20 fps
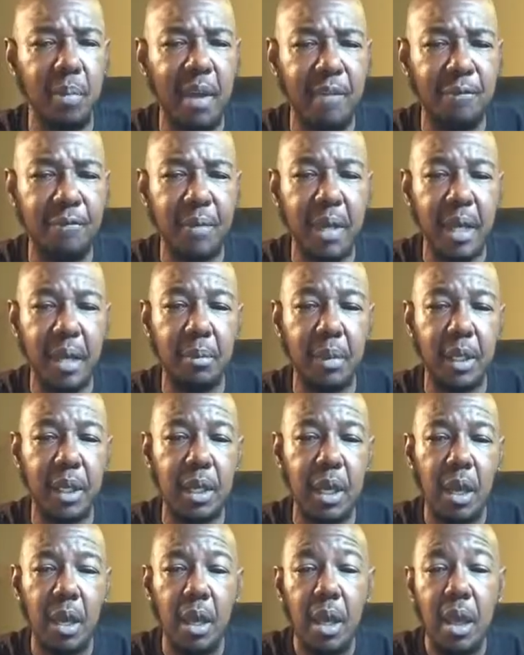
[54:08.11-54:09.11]
family,
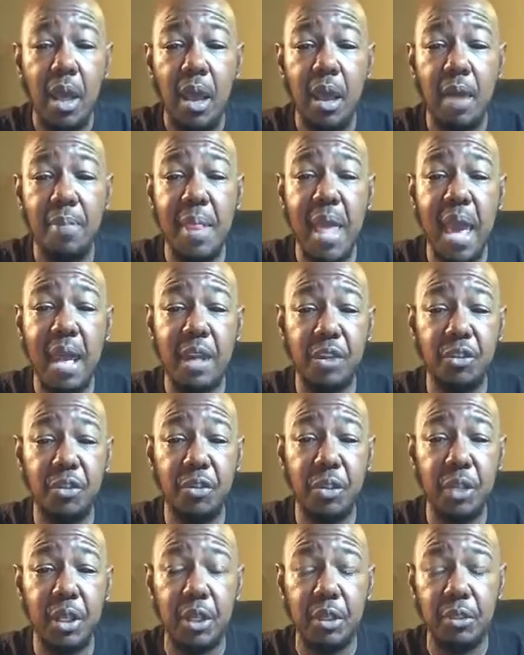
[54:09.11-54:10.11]
and that is
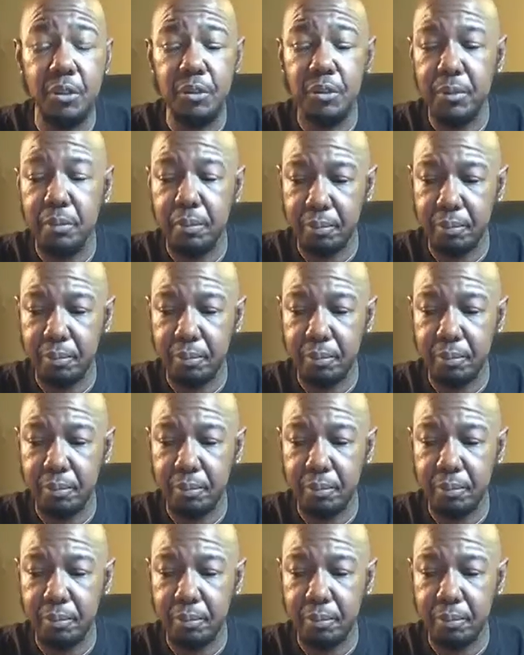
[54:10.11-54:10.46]
this: